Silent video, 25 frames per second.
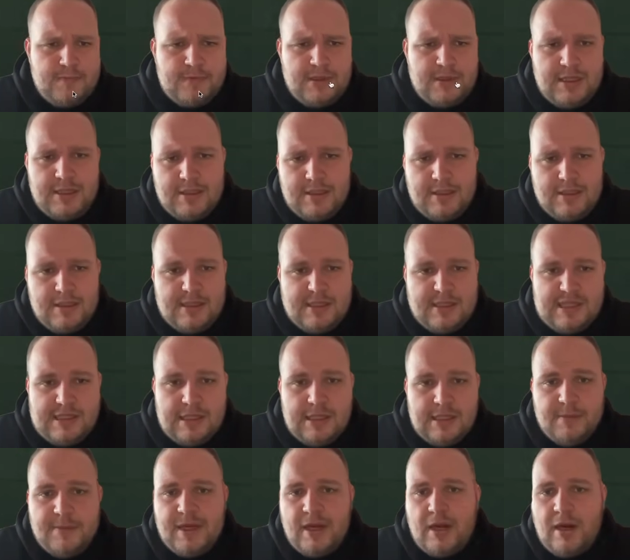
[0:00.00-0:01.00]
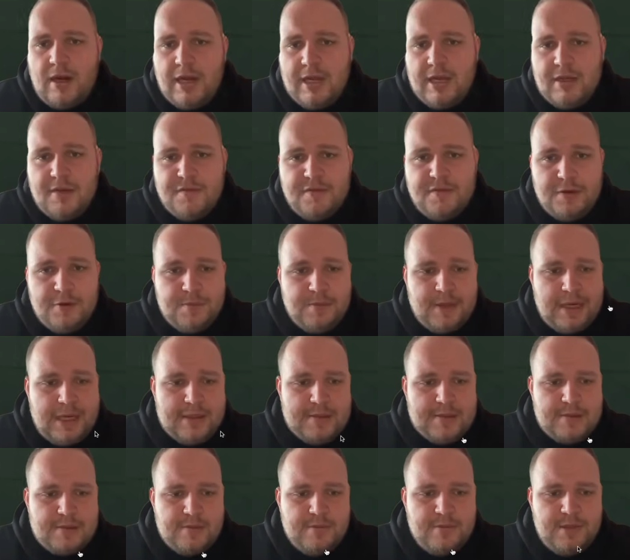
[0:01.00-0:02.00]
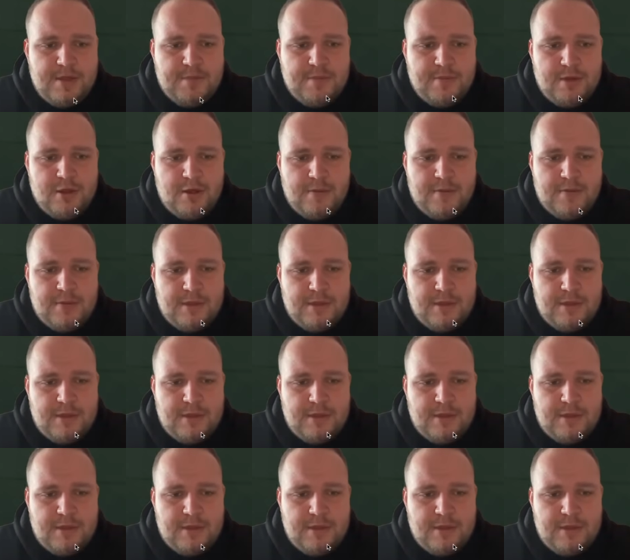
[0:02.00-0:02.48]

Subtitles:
Is a little bit high in the field, perhaps for a mid block,